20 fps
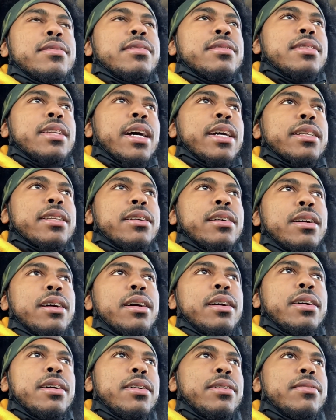like the
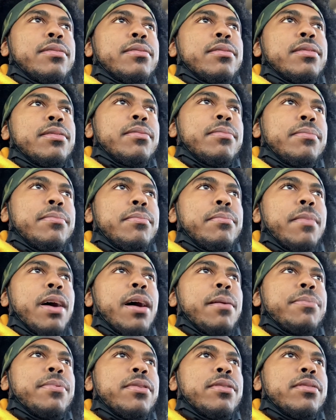uh,
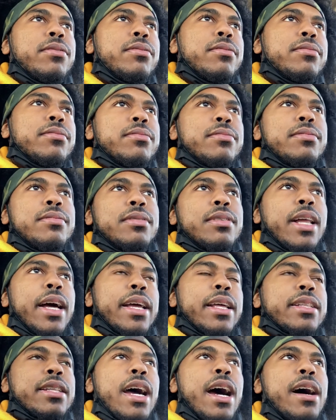map on
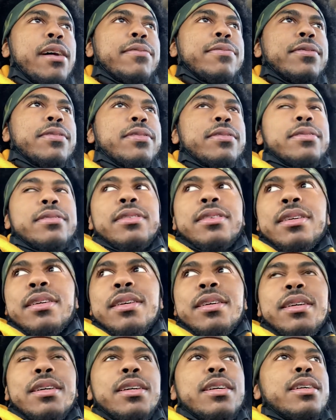like the iPhone
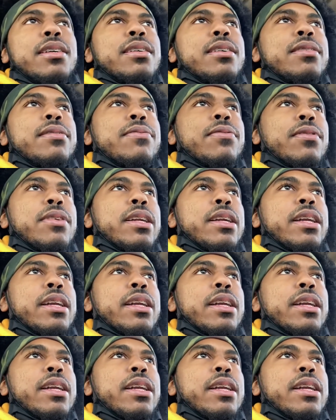for the